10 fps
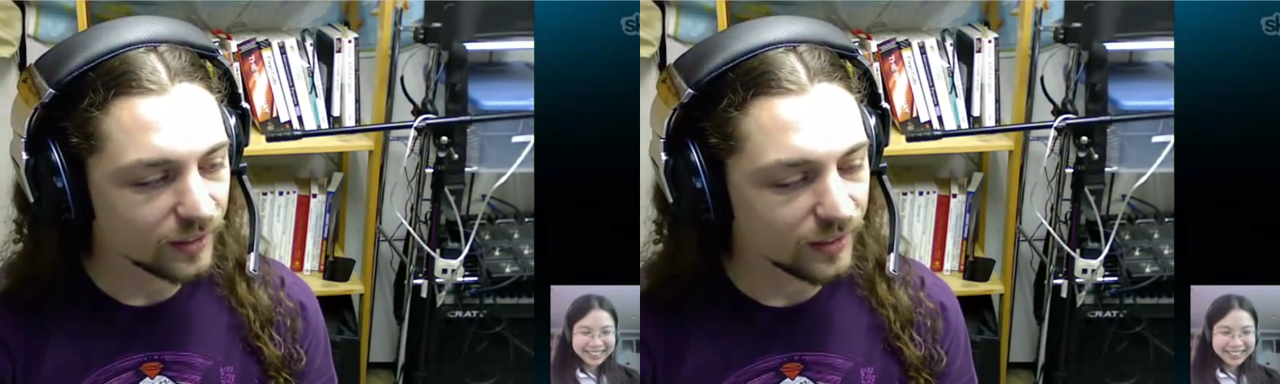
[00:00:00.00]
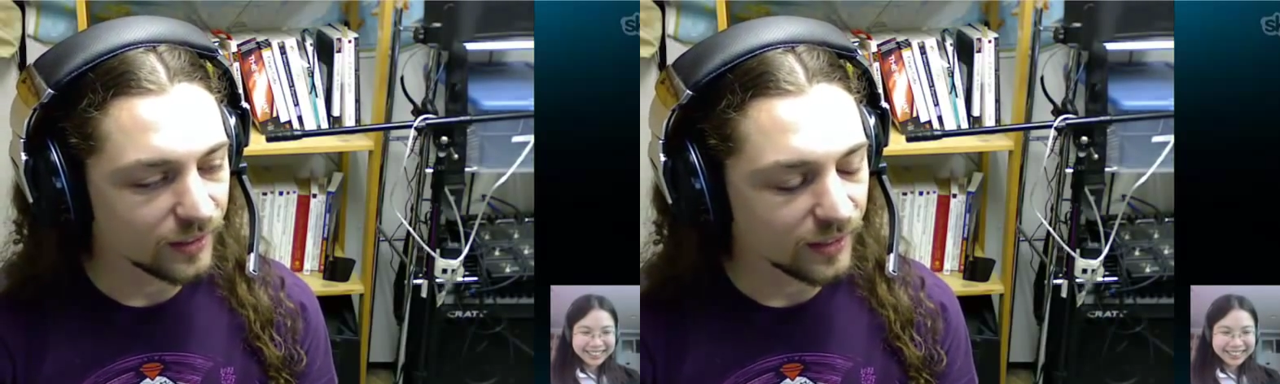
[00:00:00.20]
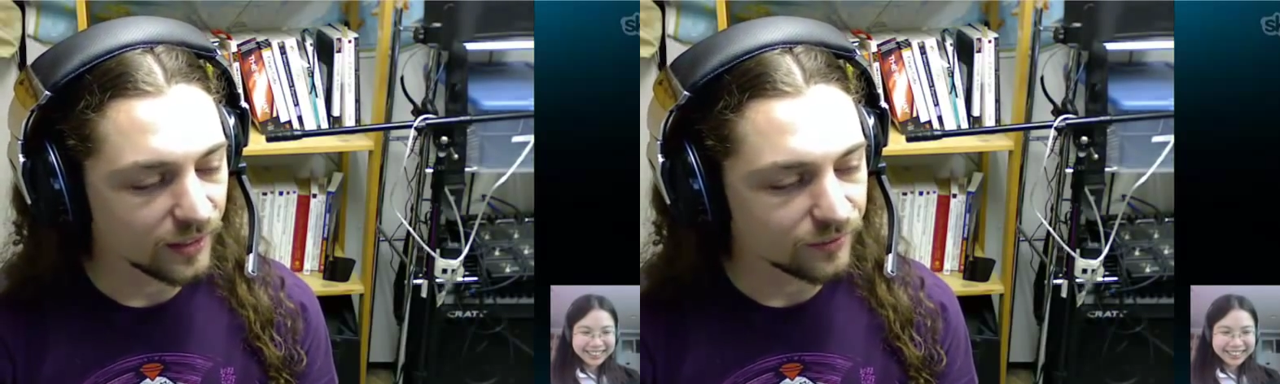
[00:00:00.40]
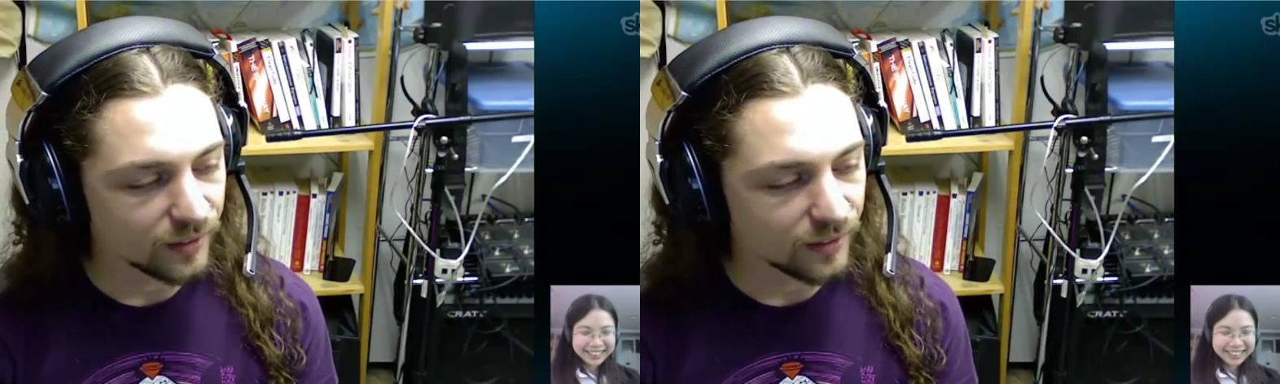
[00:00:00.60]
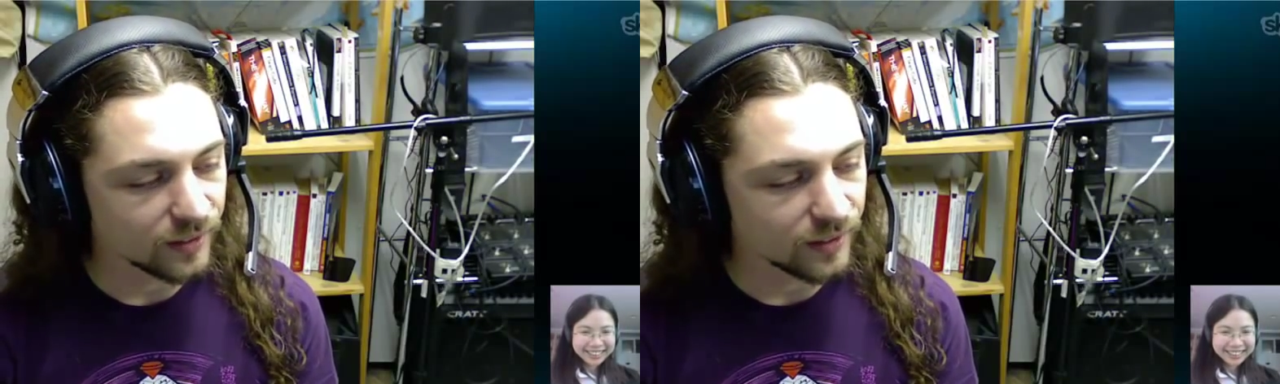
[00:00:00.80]
Speaker 1: that I've
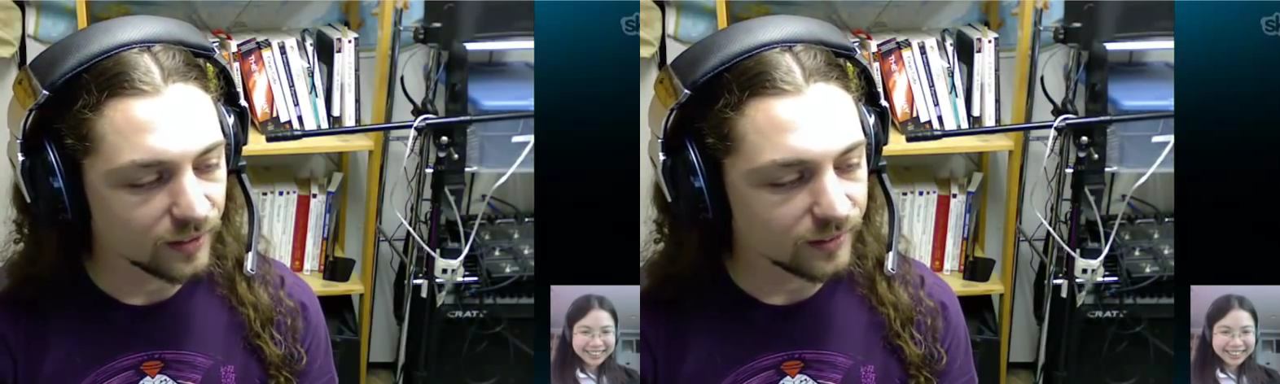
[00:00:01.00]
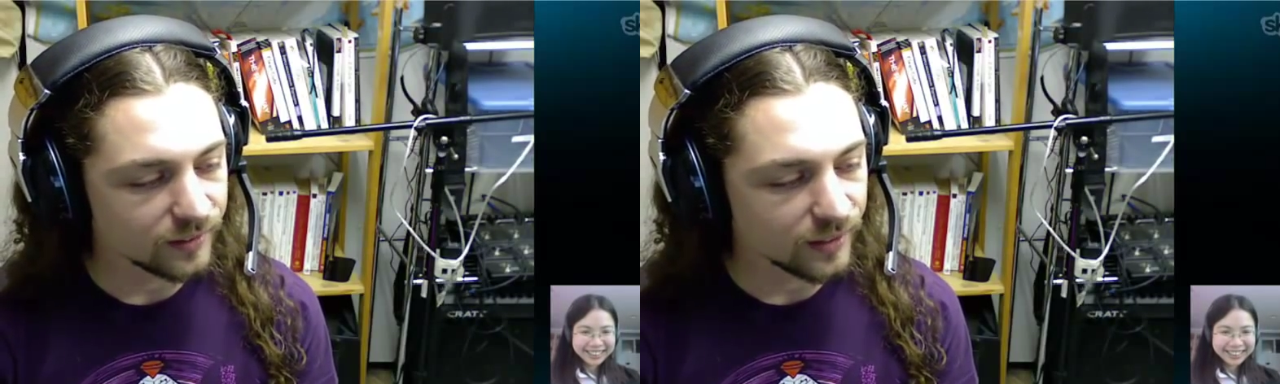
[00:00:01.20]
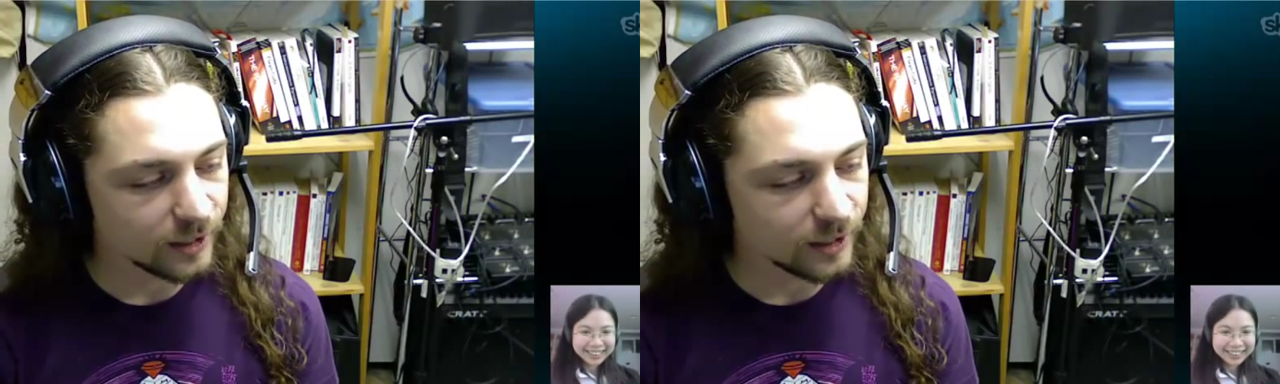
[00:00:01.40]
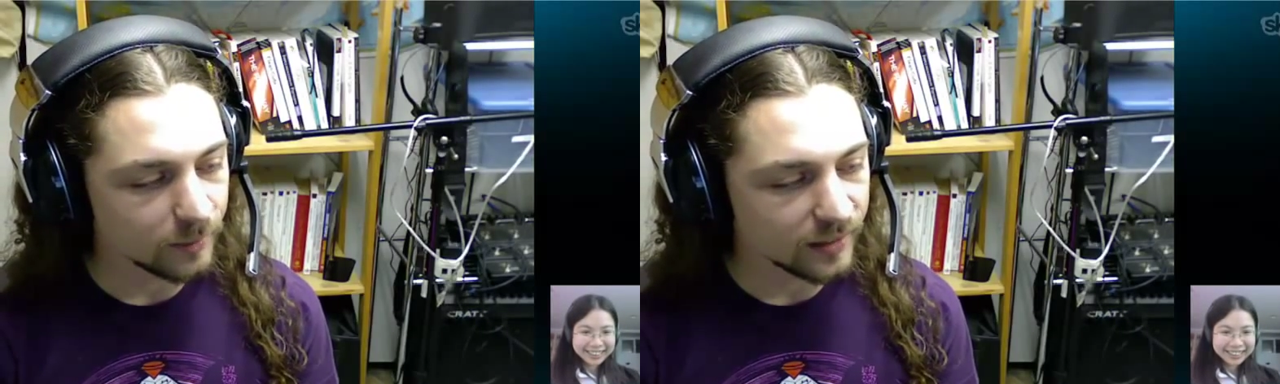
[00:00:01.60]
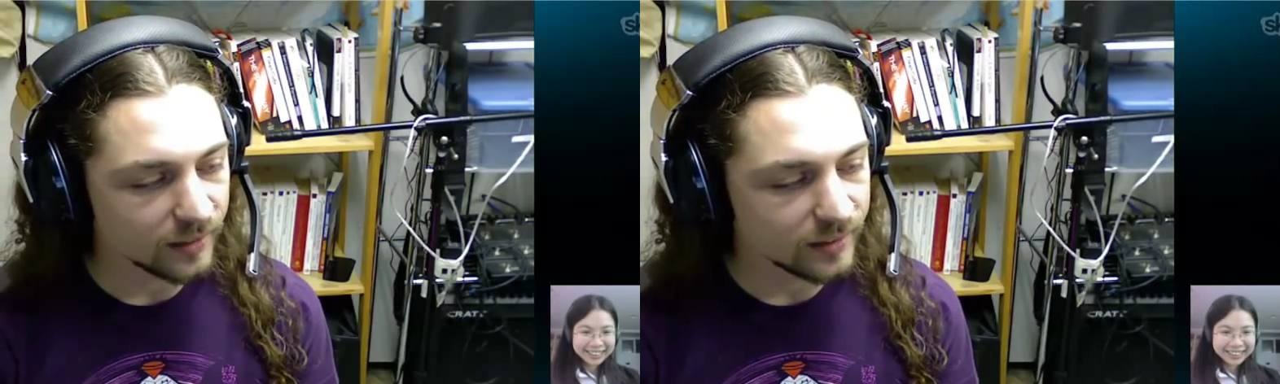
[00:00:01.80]
I've done inside
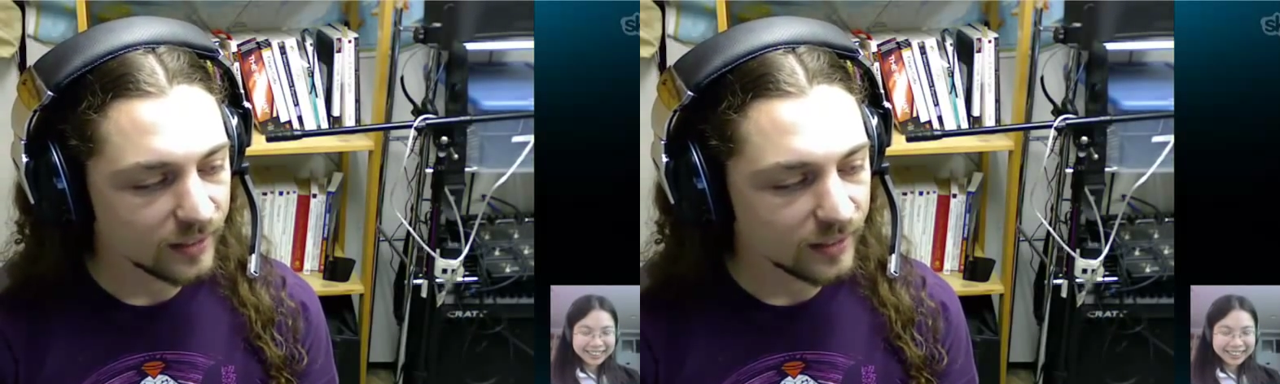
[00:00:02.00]
Emacs.